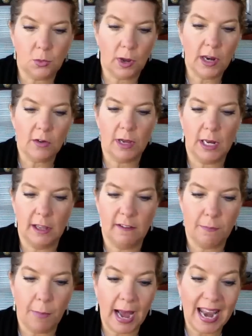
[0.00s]
wondering
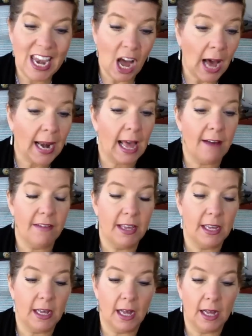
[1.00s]
if by not
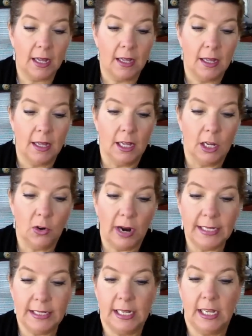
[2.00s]
having a
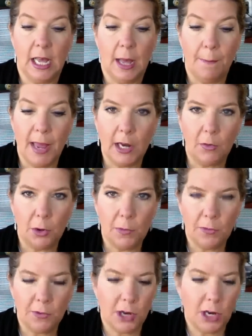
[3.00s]
crazy make room
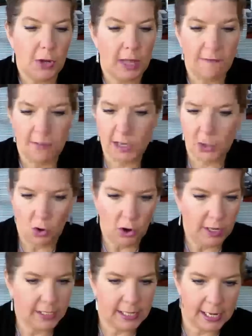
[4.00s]
for the new
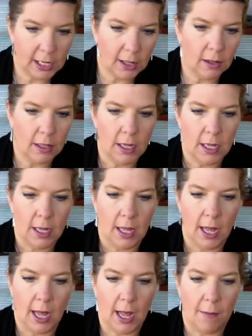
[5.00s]
inventory sale
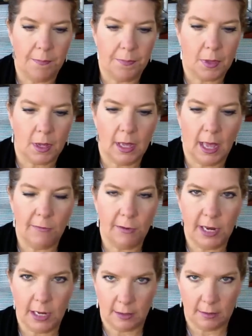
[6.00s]

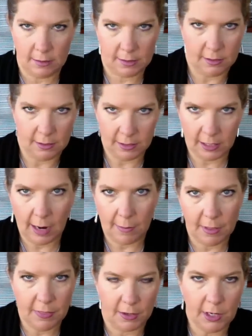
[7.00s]
every time
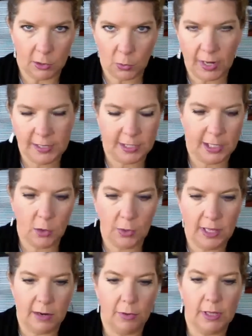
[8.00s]
that, twice a year when
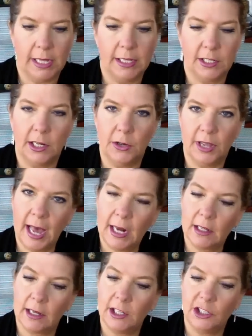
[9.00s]
they release a new
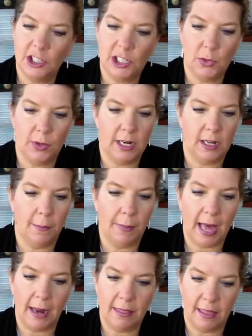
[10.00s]
catalog, is she doing a
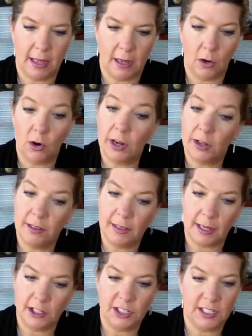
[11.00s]
bad thing or a good
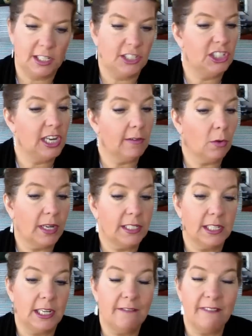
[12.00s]
thing? She says she never wants
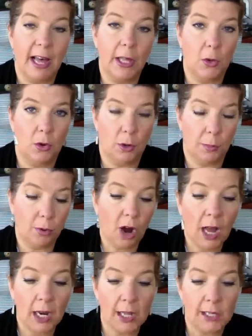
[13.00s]
to devalue her
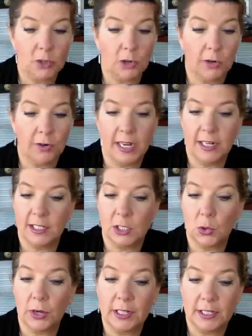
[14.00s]
product or create
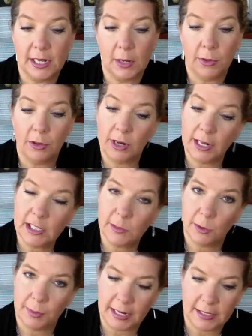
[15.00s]
disloyalty with her
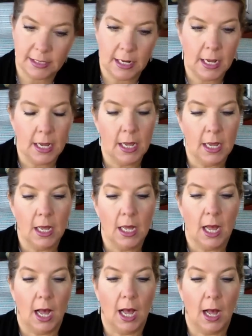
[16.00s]
customer base.
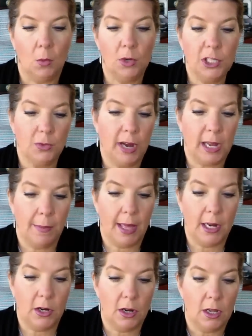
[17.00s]
Would you
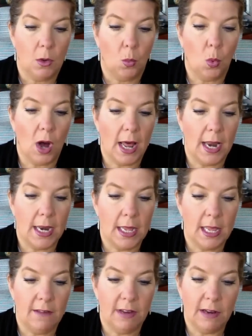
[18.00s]
recommend one
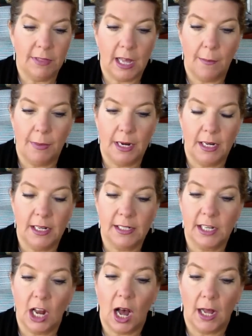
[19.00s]
even if the company does
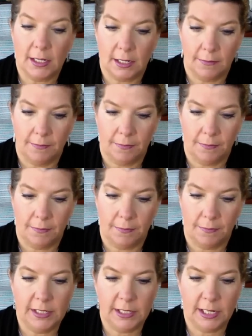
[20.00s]
not?
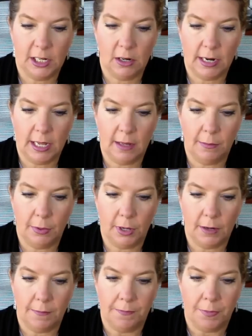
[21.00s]
Curious to hear any input.
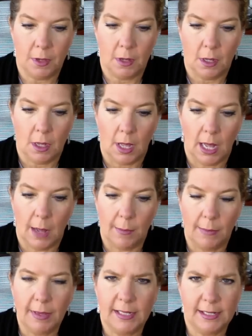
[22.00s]

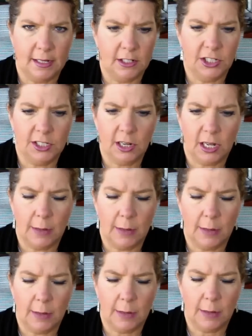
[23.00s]
I'm guessing she's talking
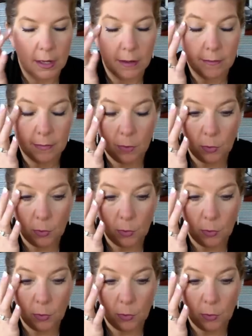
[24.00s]
about